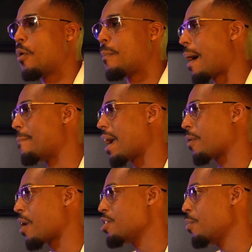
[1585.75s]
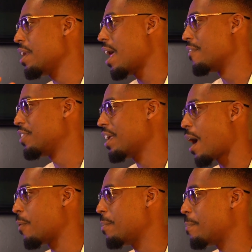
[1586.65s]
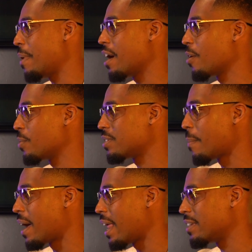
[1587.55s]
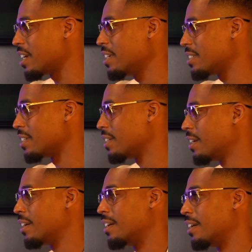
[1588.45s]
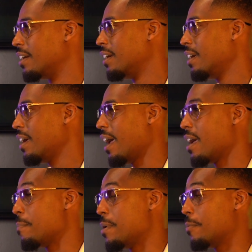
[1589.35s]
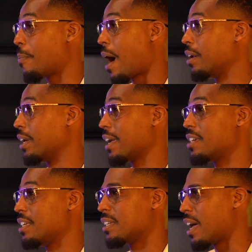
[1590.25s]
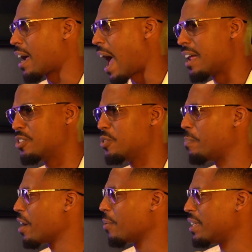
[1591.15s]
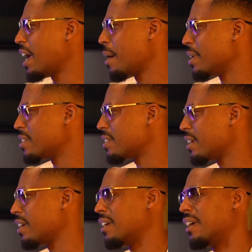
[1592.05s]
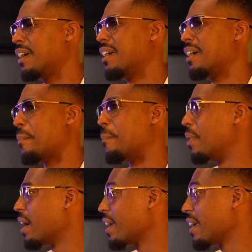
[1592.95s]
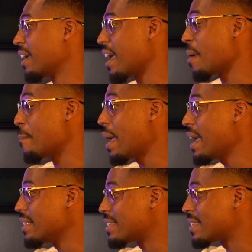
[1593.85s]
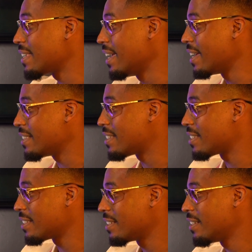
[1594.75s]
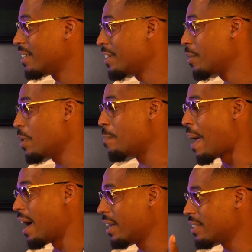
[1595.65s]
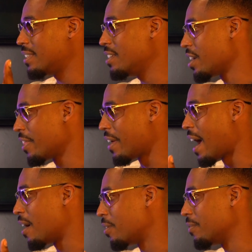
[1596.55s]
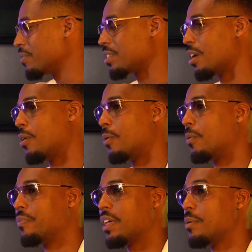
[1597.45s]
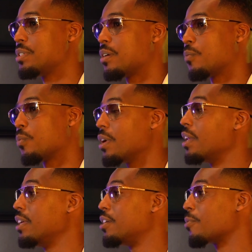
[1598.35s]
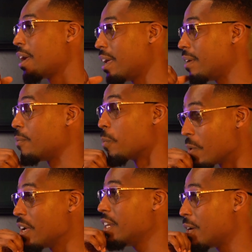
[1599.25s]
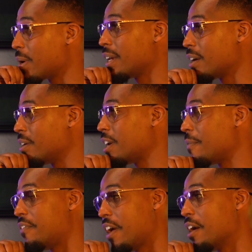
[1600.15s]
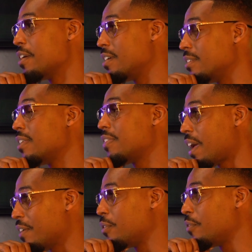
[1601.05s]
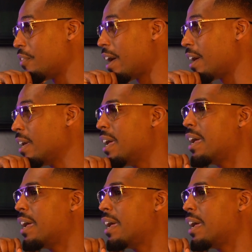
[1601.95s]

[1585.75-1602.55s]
know my background, you would never think I would be paired with somebody like Jason. Absolutely. And people probably look at Jason like, "How did you pair with Damage?" Correct. But it made sense. It made sense. We balanced each other out, so it was a really great, really great learning. I'm very thankful for that.